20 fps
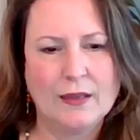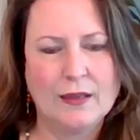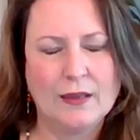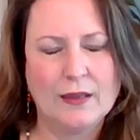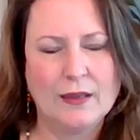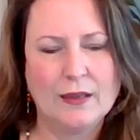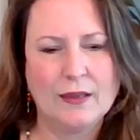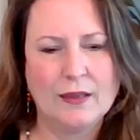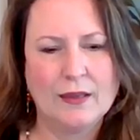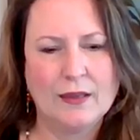
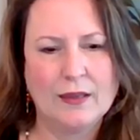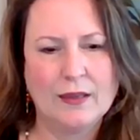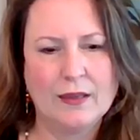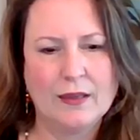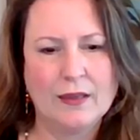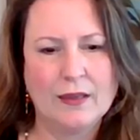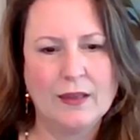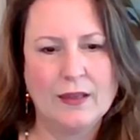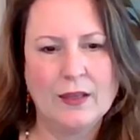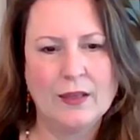
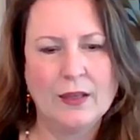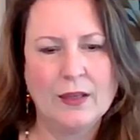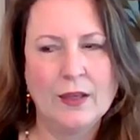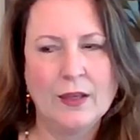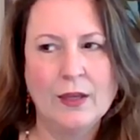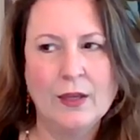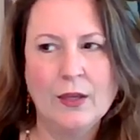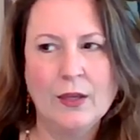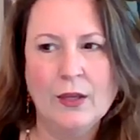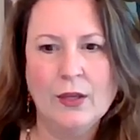
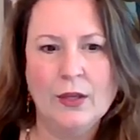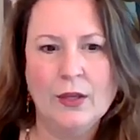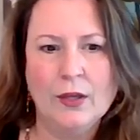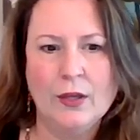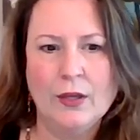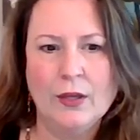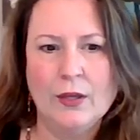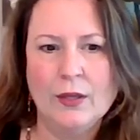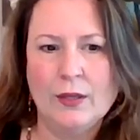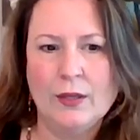
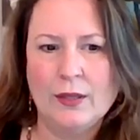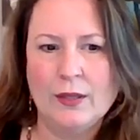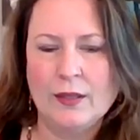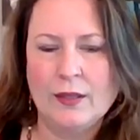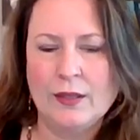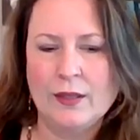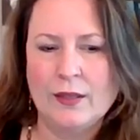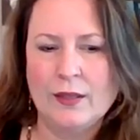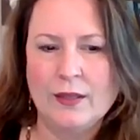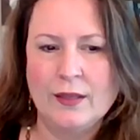
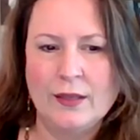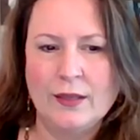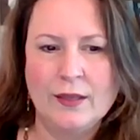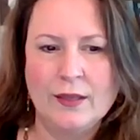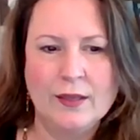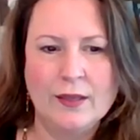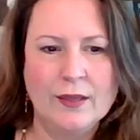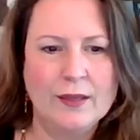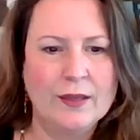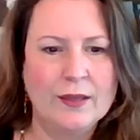
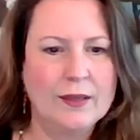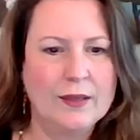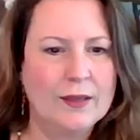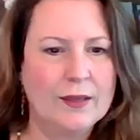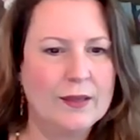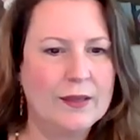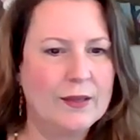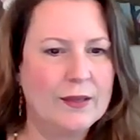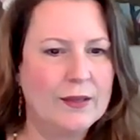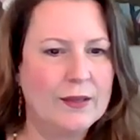
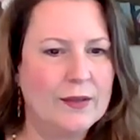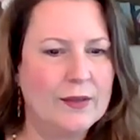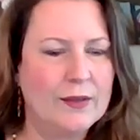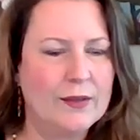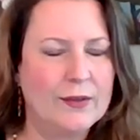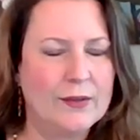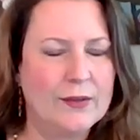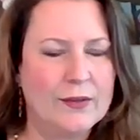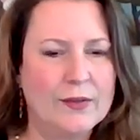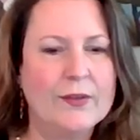
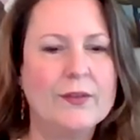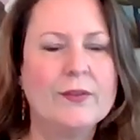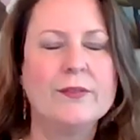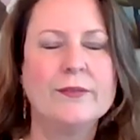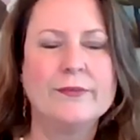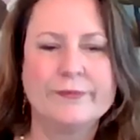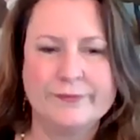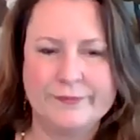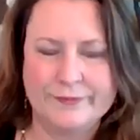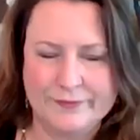
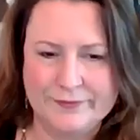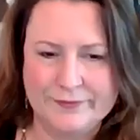The person shown says nothing.